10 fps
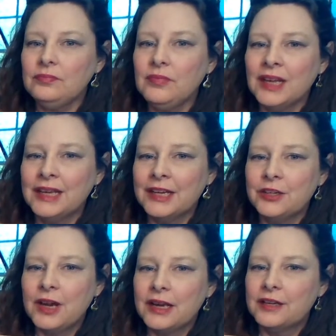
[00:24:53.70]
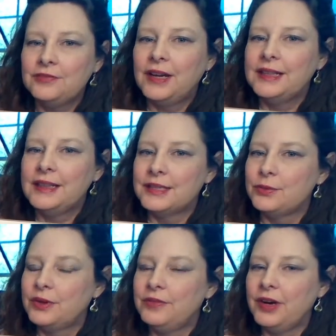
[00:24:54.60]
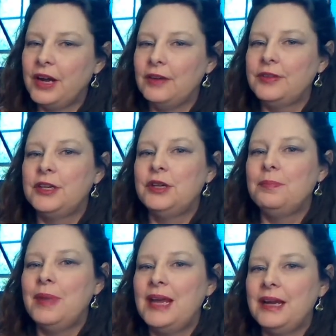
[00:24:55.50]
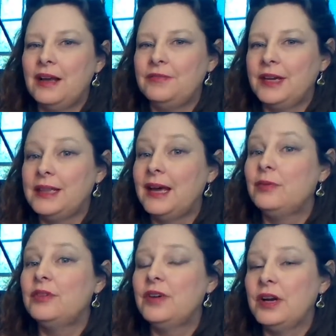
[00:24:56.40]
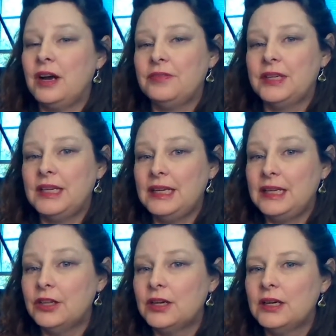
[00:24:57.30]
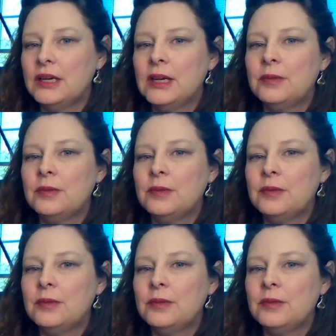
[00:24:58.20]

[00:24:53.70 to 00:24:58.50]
Again, you're not going to find this one very often, and you may not find that one very often either,